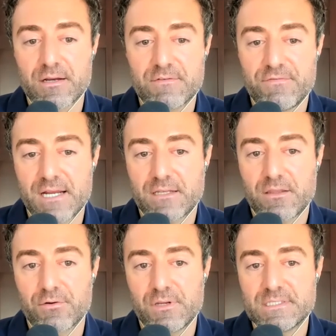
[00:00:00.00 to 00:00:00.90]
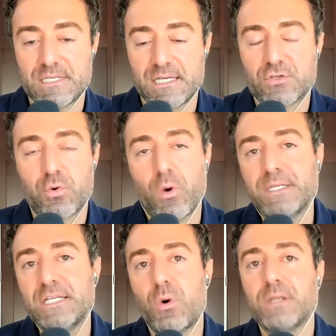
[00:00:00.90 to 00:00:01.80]
In fact, there is a
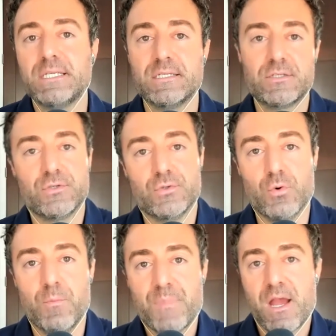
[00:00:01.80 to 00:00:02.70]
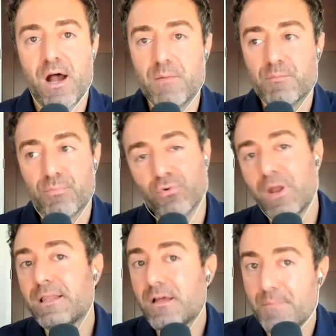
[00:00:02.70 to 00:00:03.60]
twenty twenty-two
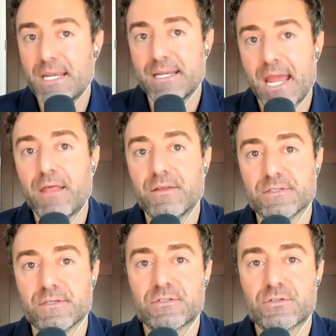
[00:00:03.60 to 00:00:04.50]
umbrella meta-analysis.